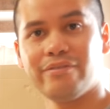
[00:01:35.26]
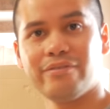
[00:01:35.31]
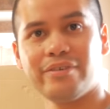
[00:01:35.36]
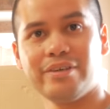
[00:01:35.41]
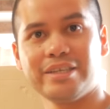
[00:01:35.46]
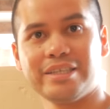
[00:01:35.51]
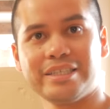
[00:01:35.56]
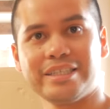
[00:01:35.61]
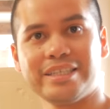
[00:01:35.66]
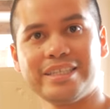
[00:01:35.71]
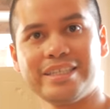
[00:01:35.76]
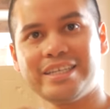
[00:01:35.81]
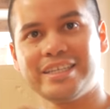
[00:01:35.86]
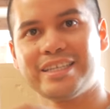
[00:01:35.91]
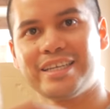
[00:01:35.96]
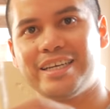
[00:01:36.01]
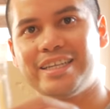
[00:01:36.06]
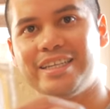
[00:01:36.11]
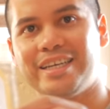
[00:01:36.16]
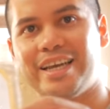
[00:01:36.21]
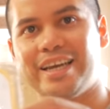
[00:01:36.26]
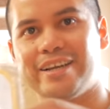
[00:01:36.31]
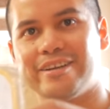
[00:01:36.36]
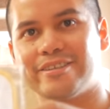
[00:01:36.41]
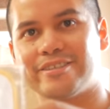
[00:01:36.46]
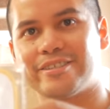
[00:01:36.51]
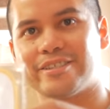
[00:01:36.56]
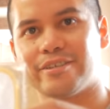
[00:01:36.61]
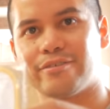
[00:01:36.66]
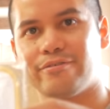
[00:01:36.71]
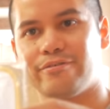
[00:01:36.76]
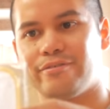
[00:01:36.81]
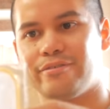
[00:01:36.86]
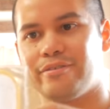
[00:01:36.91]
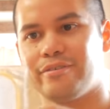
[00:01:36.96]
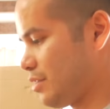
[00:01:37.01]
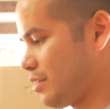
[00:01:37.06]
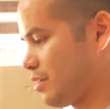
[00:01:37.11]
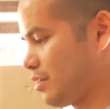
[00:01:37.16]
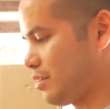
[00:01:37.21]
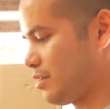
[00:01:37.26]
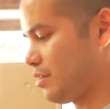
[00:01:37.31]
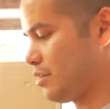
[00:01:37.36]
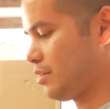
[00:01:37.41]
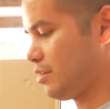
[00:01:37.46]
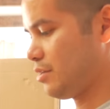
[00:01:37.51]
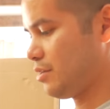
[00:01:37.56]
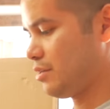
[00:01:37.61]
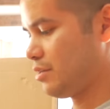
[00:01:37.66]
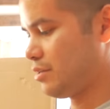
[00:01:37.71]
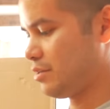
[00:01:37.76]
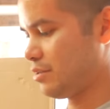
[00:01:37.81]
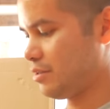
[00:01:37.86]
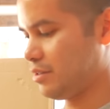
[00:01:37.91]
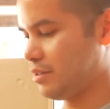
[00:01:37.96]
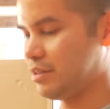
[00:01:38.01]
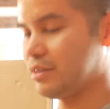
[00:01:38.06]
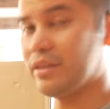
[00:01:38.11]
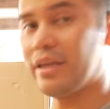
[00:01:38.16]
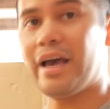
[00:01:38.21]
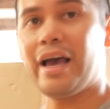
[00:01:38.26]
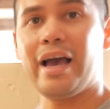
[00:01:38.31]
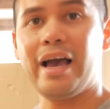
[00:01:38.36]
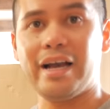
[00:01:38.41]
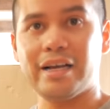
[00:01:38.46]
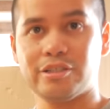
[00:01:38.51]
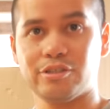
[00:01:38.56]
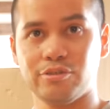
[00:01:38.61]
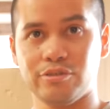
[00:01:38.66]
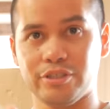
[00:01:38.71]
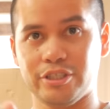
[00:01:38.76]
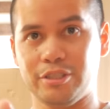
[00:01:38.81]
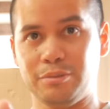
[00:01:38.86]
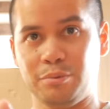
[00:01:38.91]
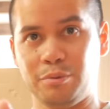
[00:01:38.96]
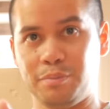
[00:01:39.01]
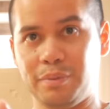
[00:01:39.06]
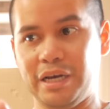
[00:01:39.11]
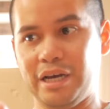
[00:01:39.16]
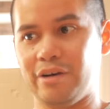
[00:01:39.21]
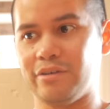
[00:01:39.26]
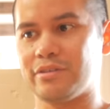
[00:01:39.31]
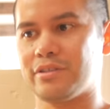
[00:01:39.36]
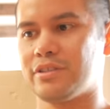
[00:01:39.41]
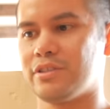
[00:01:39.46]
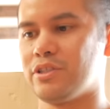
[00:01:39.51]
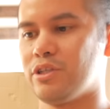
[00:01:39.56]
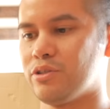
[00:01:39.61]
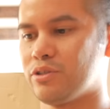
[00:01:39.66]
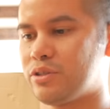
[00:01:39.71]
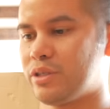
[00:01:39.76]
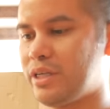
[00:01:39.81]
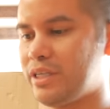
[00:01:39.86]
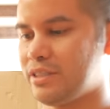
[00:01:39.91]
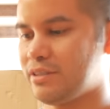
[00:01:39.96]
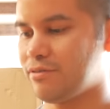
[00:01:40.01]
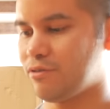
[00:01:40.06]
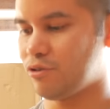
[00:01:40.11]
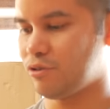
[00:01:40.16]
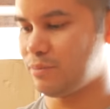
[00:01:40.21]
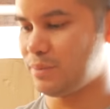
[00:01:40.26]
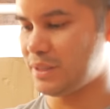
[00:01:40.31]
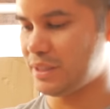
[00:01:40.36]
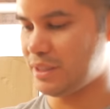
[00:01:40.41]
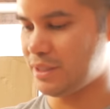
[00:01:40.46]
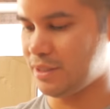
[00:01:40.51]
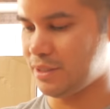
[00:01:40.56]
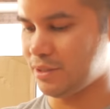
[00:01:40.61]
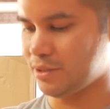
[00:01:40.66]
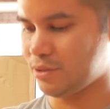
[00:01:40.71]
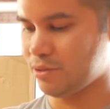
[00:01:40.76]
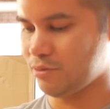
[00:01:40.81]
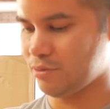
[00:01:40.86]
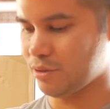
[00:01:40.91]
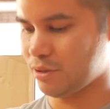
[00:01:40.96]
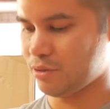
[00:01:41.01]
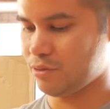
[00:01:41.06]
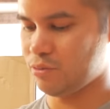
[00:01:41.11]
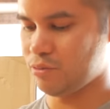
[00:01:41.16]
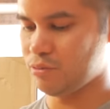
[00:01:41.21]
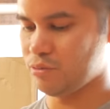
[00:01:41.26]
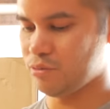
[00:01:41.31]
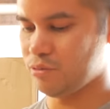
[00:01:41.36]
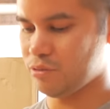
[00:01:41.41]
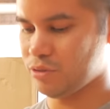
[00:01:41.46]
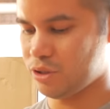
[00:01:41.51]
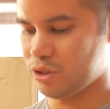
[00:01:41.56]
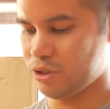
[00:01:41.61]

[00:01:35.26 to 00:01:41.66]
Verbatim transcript: Very teeny tiny handkerchief. Actual pouch. Actual zipper pouch. No transforming into a cool